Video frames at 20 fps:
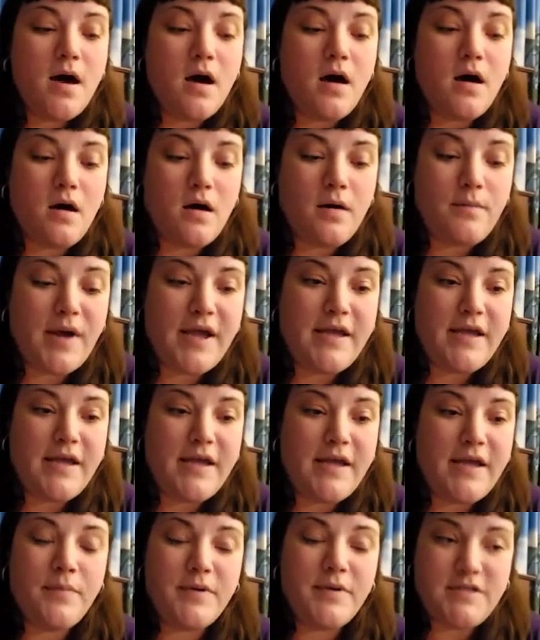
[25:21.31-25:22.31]
I
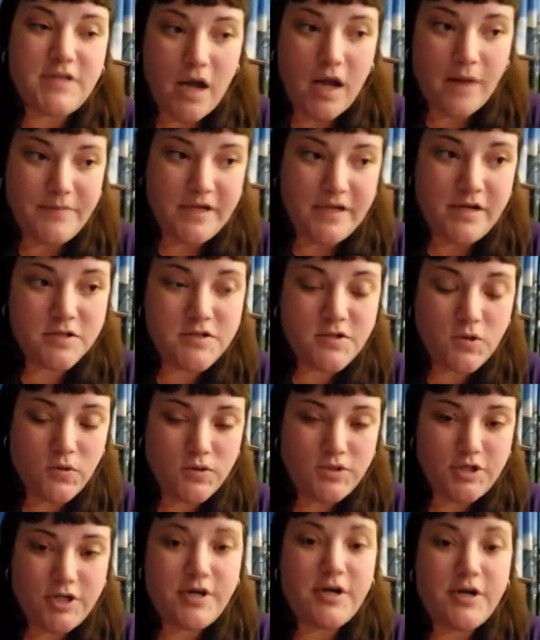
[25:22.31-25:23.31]
ended up adopting a
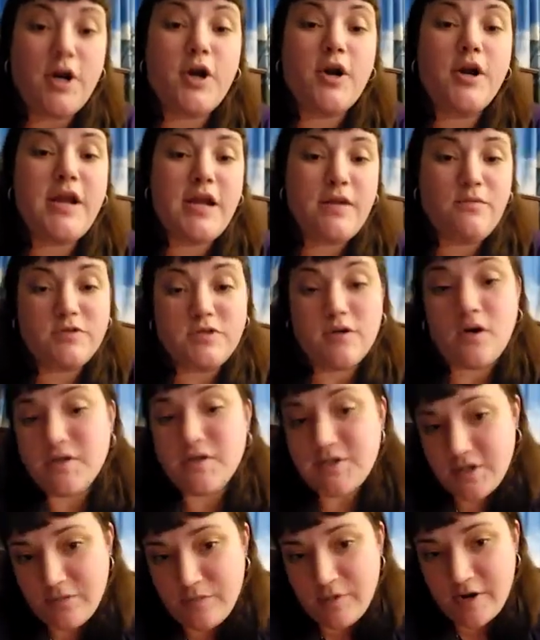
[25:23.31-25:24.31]
soldier and her name was
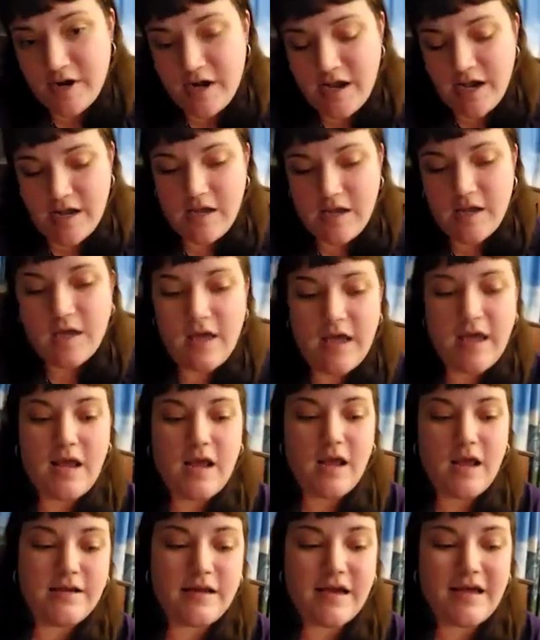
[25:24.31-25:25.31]
also Brittany.
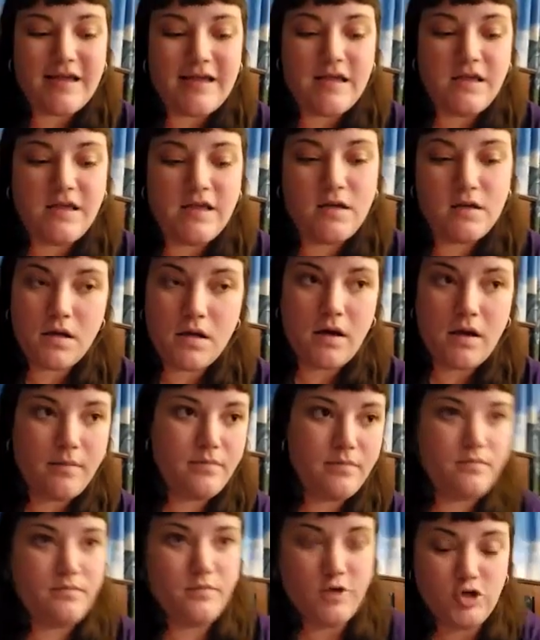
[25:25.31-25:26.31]
And I ended up
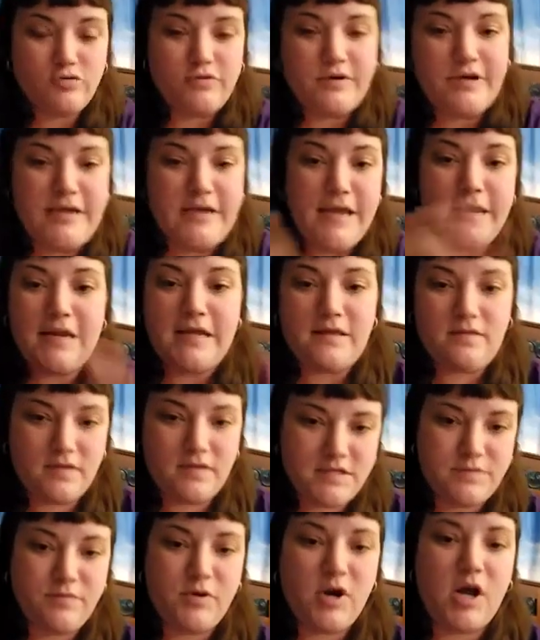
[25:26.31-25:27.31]
creating
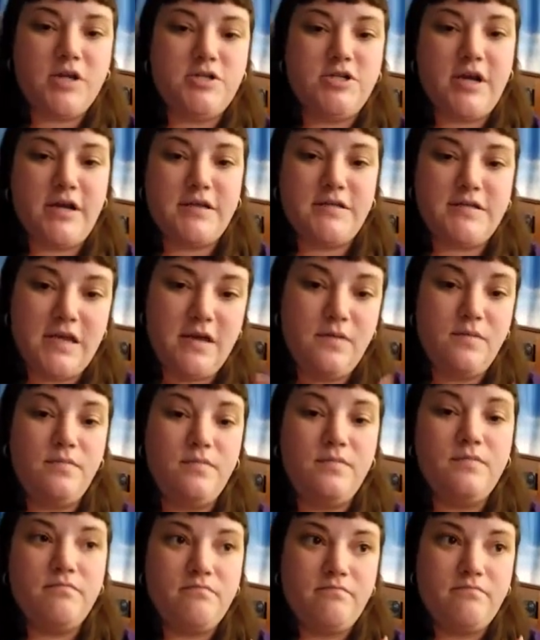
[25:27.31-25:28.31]
this project
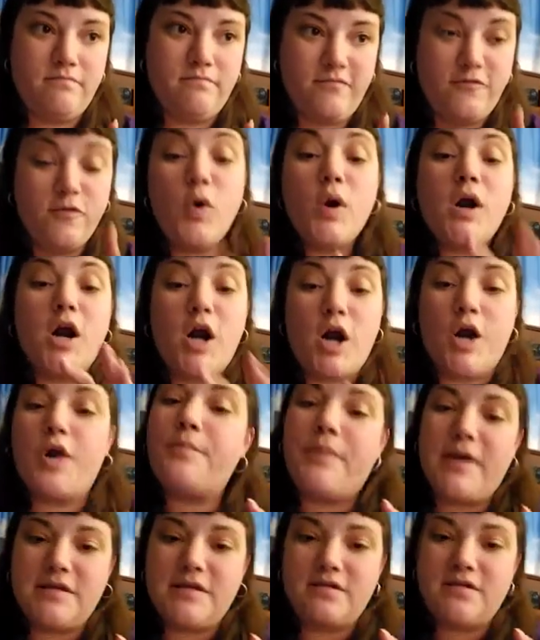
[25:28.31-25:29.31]
in for her
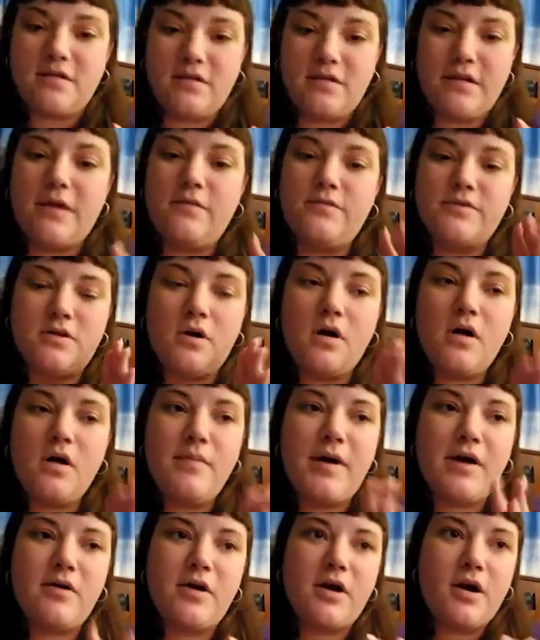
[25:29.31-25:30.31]
basically. It was all
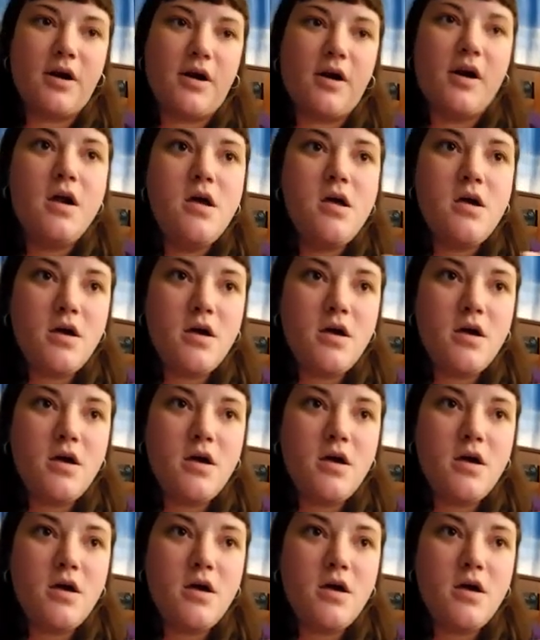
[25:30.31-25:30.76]
about her.